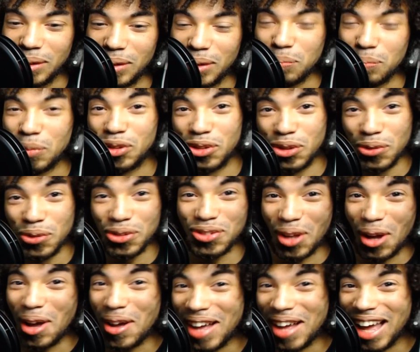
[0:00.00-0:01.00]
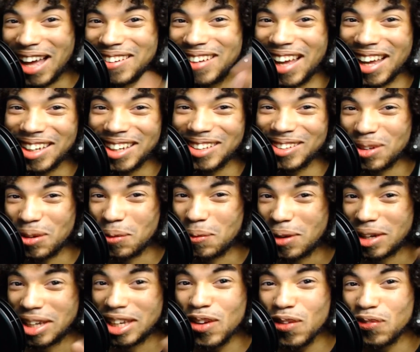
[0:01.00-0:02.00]
But you saw how
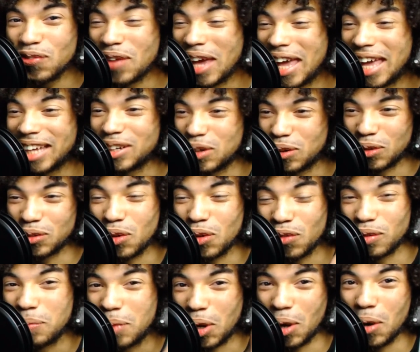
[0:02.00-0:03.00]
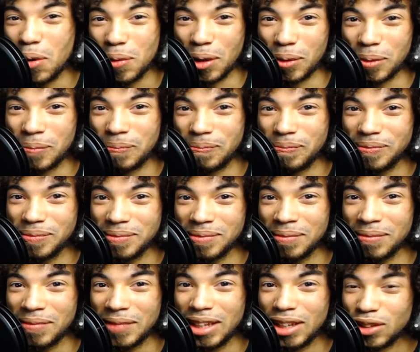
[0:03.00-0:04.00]
Nagito he fangirled over Makoto.
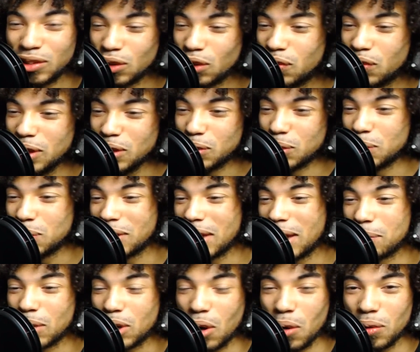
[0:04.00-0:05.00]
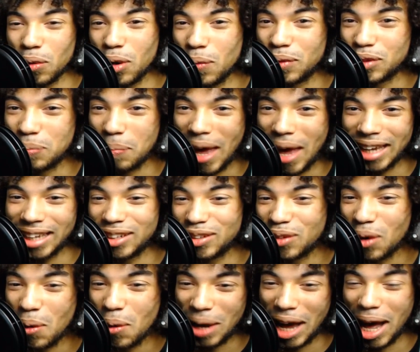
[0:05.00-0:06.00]
So if he knew that Makoto was back in
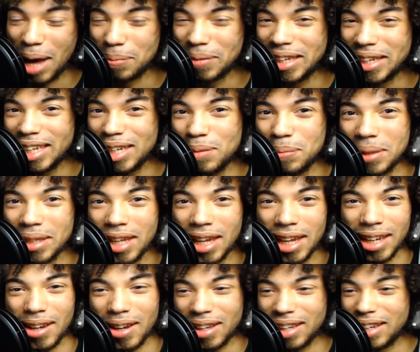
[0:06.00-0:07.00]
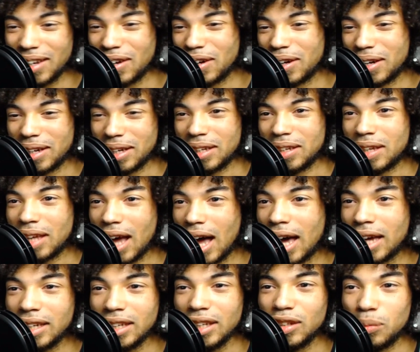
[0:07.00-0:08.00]
Togami, he'd be like,
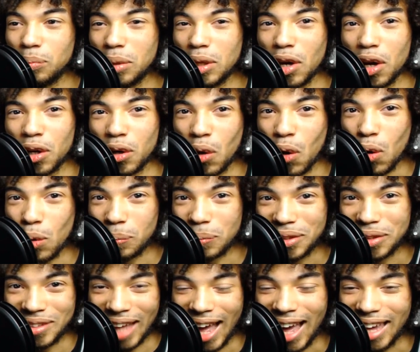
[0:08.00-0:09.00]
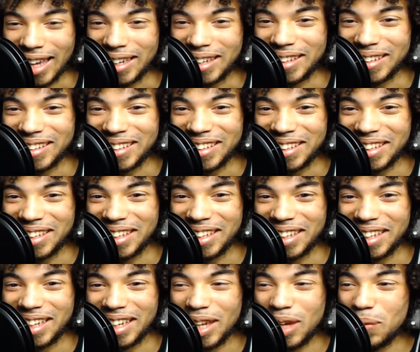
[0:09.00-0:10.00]
I need to be on Hope's side.
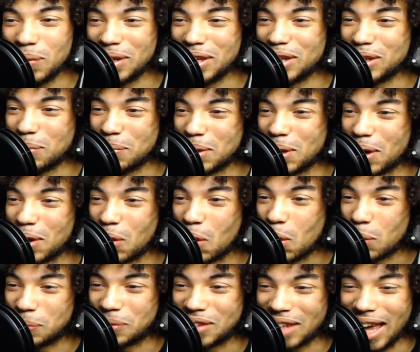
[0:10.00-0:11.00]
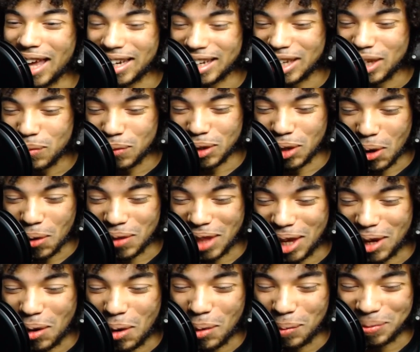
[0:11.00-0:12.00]
He would need to be on Hope's side, and he would know
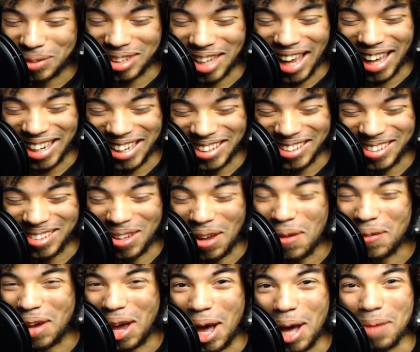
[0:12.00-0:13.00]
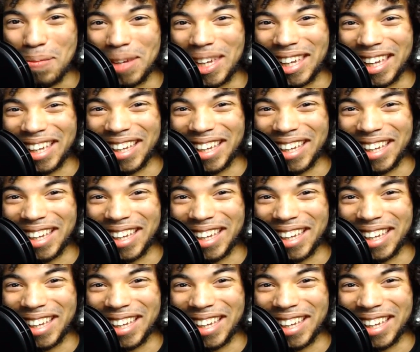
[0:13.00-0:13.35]
that Hope's side is Togami.